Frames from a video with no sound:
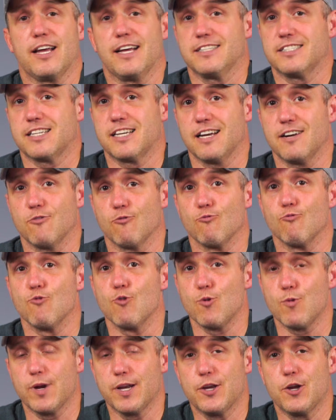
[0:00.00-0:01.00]
it's going to
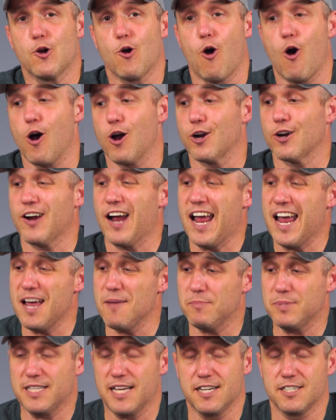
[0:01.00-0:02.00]
ruin your auger
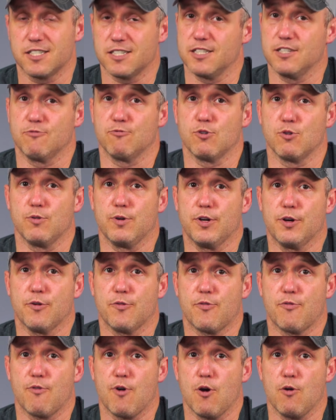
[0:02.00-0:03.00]
and potentially ruin your
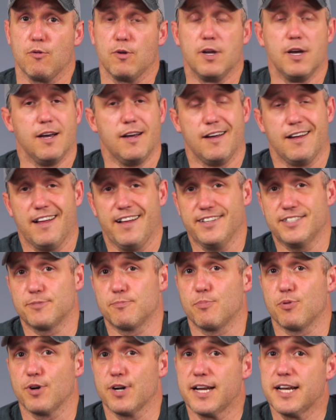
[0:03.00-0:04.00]
throat. And that's a
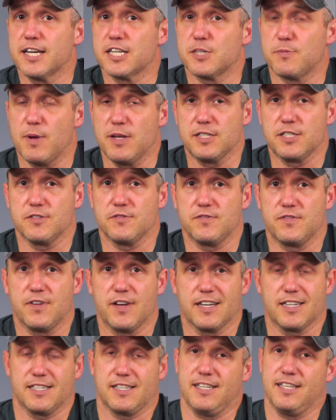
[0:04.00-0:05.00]
pretty expensive
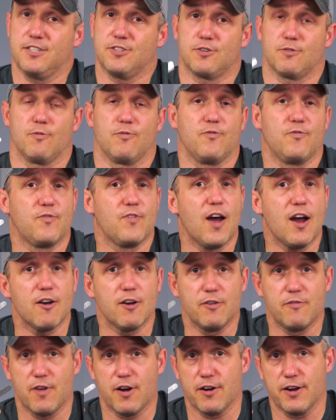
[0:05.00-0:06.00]
fix. These are
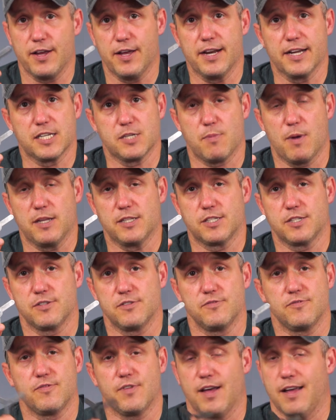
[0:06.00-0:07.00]
very, very
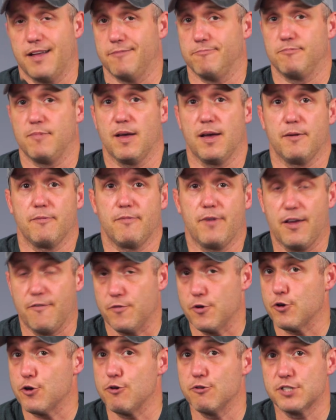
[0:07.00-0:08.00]
inexpensive, and if
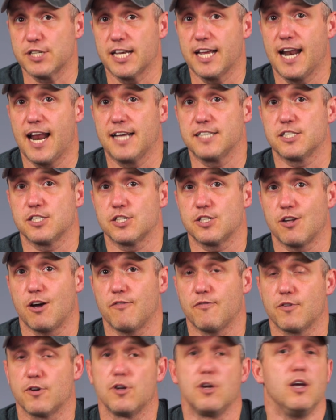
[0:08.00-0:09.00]
you're using it as a
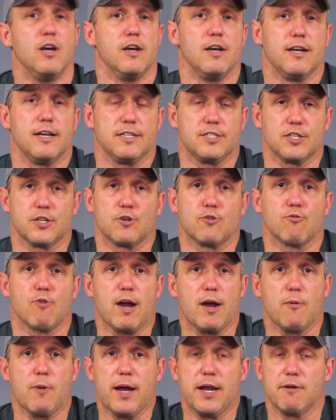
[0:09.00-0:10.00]
stuffer, it's a
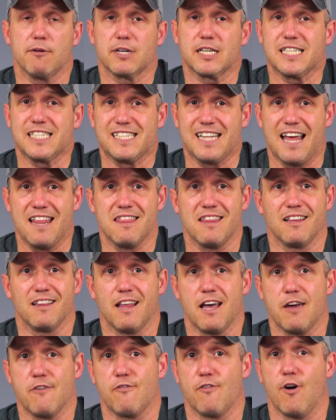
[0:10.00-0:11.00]
great way to extend the
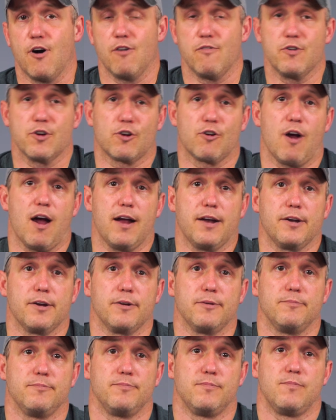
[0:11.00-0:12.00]
life of your grinder.